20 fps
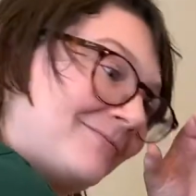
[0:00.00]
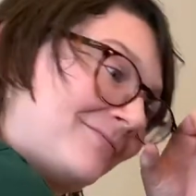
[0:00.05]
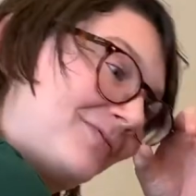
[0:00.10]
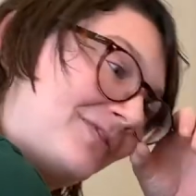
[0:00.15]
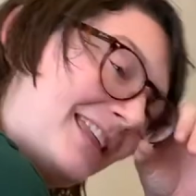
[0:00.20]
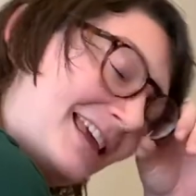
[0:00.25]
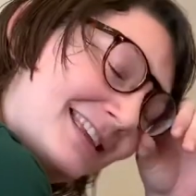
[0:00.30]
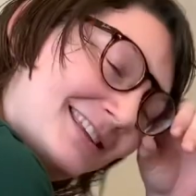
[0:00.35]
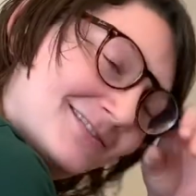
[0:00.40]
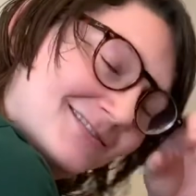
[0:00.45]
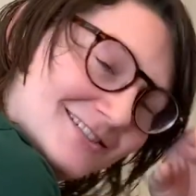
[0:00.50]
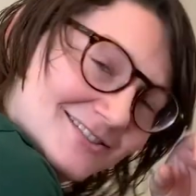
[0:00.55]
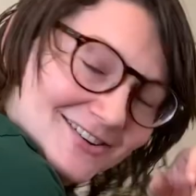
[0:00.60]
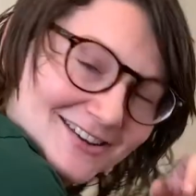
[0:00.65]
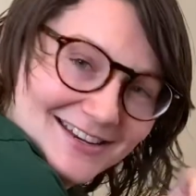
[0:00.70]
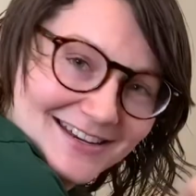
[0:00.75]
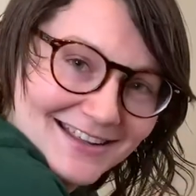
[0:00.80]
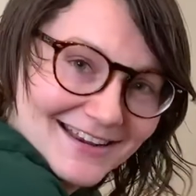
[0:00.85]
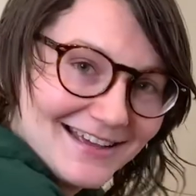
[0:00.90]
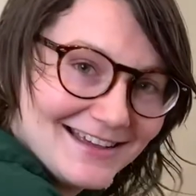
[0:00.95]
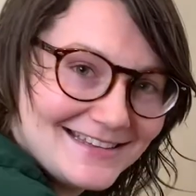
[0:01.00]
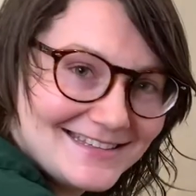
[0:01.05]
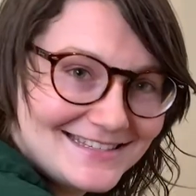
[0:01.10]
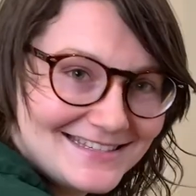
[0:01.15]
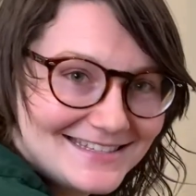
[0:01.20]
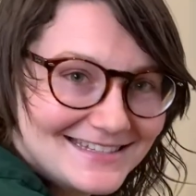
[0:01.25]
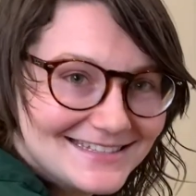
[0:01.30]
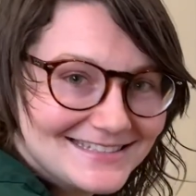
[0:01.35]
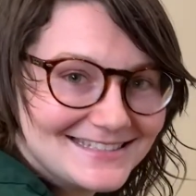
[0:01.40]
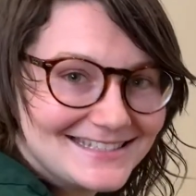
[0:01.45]
Thanks for joining us
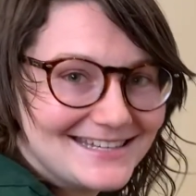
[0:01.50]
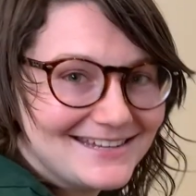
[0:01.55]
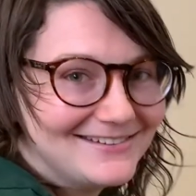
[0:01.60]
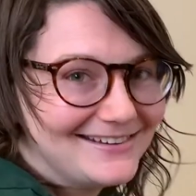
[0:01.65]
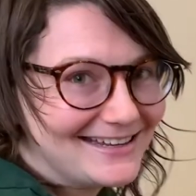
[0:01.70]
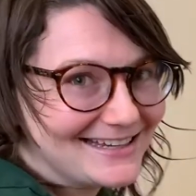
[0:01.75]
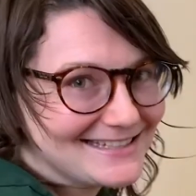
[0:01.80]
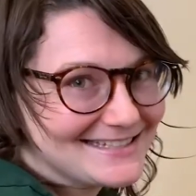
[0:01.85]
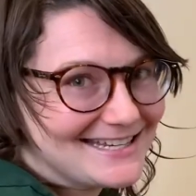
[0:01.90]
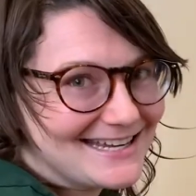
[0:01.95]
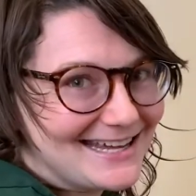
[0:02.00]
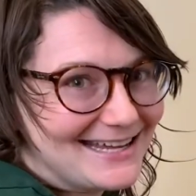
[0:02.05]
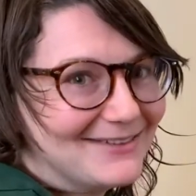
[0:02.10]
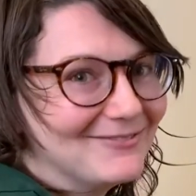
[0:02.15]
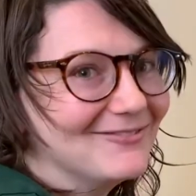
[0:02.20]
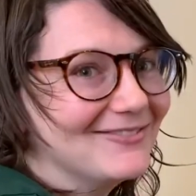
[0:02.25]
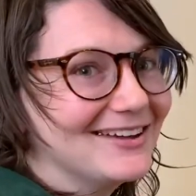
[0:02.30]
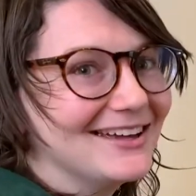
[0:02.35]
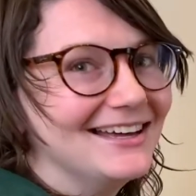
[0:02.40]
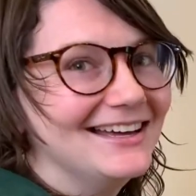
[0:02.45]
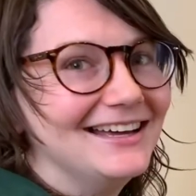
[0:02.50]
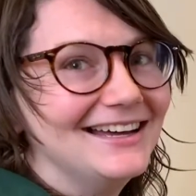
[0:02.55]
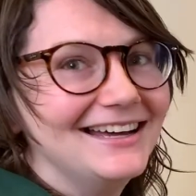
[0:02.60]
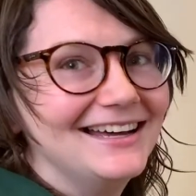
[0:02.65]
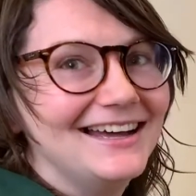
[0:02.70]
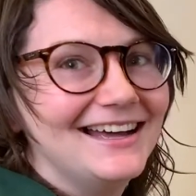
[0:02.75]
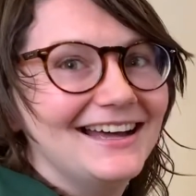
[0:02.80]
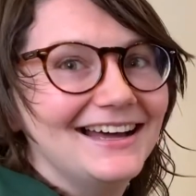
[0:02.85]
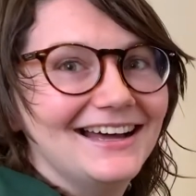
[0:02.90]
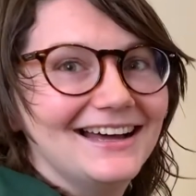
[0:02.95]
and see you next time
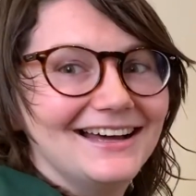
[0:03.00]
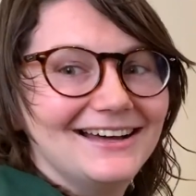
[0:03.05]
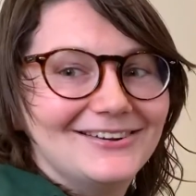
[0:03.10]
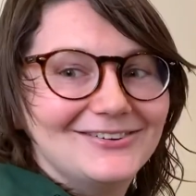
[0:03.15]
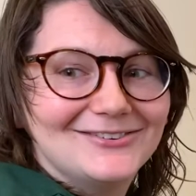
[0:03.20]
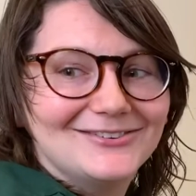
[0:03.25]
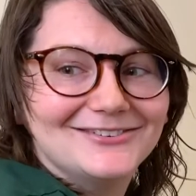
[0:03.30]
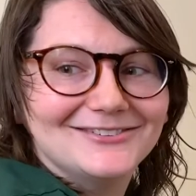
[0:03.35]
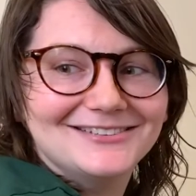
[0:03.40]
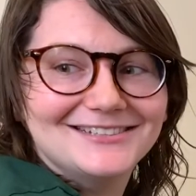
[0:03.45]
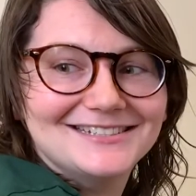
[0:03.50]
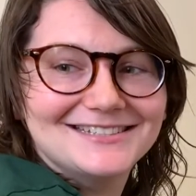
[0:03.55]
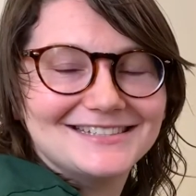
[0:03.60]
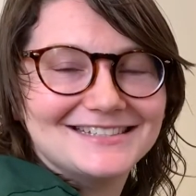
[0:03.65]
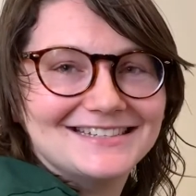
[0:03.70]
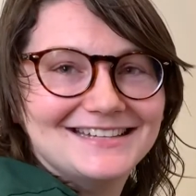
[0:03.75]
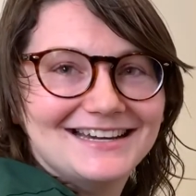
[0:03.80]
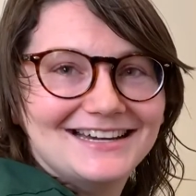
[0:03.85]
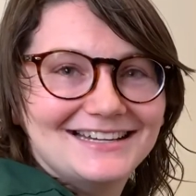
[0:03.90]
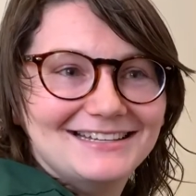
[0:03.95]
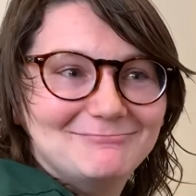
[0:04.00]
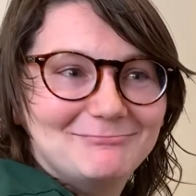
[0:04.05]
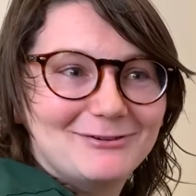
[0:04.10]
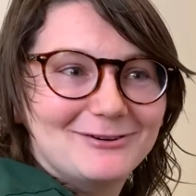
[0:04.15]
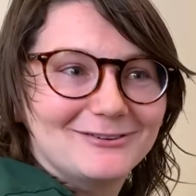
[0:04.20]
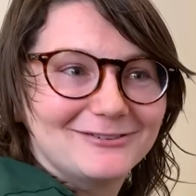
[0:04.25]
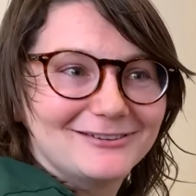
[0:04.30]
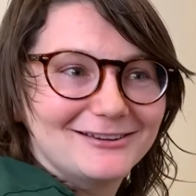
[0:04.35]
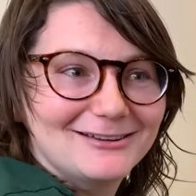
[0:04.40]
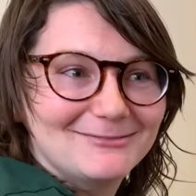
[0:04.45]
on Holden's
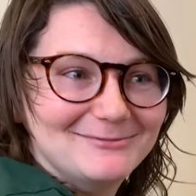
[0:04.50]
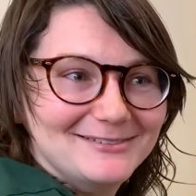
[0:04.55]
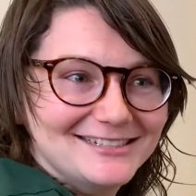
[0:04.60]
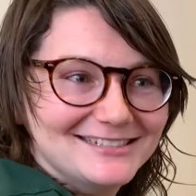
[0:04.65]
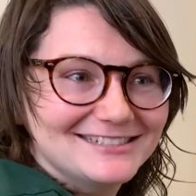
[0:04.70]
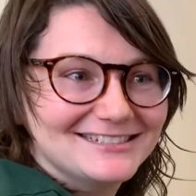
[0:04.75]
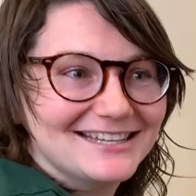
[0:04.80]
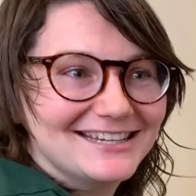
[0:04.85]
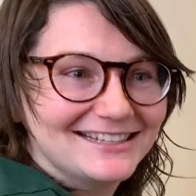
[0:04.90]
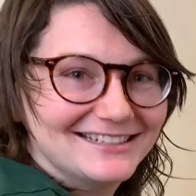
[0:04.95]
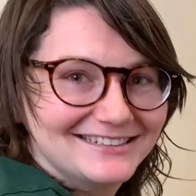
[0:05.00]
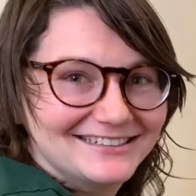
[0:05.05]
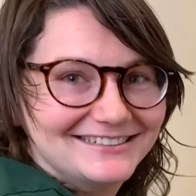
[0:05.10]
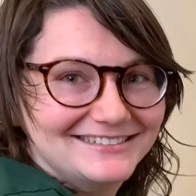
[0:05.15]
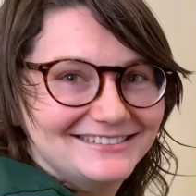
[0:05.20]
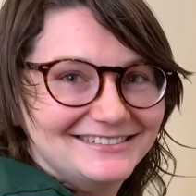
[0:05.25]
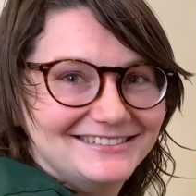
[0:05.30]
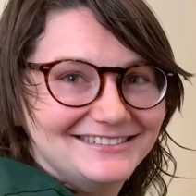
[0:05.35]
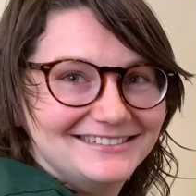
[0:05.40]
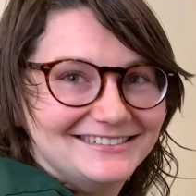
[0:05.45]
non-programming channel.